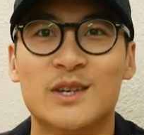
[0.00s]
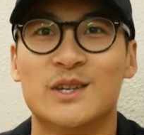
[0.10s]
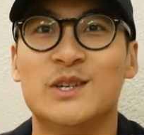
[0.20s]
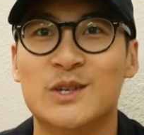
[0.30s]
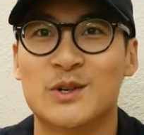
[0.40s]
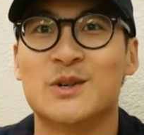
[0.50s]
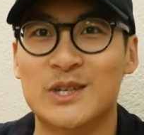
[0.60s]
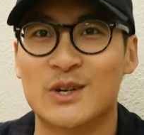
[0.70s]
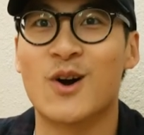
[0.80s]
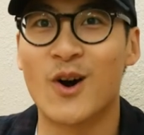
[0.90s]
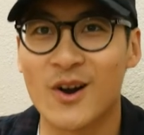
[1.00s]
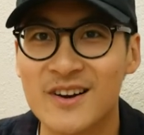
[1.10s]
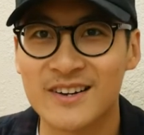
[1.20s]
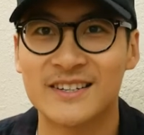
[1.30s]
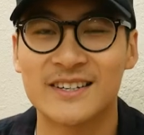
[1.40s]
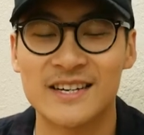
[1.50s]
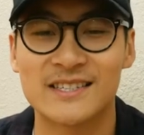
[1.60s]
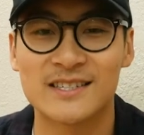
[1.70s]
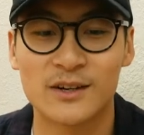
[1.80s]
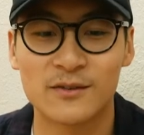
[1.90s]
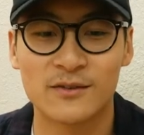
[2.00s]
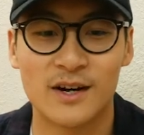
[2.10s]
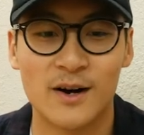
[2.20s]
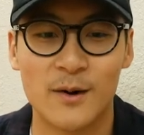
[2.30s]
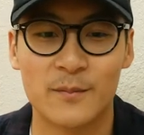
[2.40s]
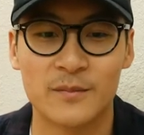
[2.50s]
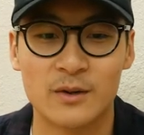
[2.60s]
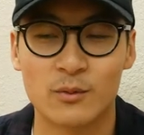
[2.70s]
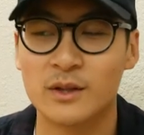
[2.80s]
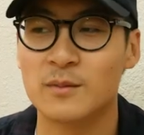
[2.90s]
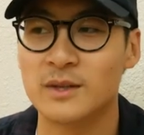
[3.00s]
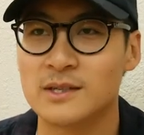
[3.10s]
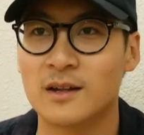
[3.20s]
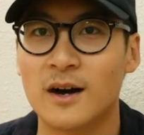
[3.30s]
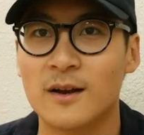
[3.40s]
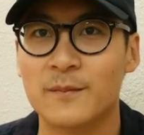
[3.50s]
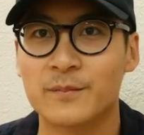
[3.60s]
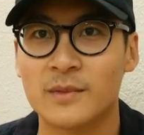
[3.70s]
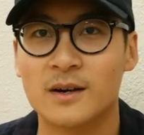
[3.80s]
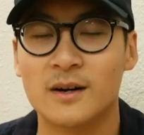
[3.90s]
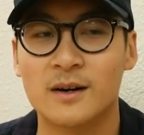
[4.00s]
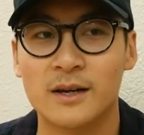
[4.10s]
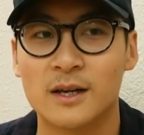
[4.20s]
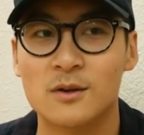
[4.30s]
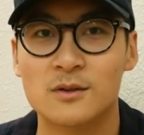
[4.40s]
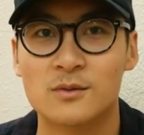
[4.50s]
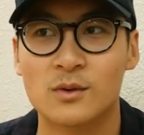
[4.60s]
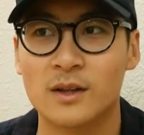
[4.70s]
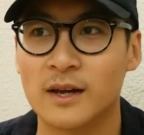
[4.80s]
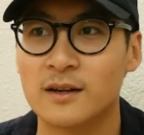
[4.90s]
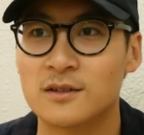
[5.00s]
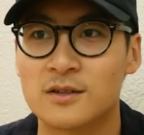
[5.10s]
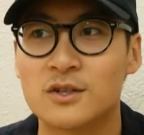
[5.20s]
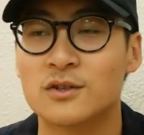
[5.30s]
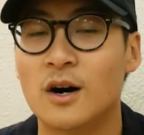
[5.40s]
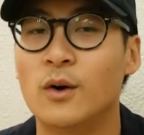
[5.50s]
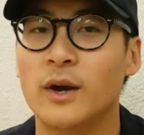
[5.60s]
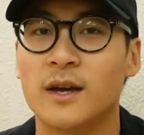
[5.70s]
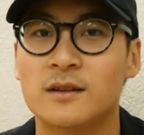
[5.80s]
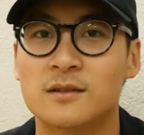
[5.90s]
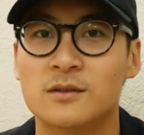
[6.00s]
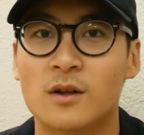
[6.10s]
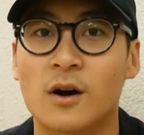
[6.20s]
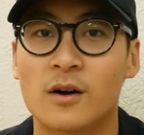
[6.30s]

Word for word: your your art and stuff. Um, it really means a lot. Uh, it goes like such a long way to the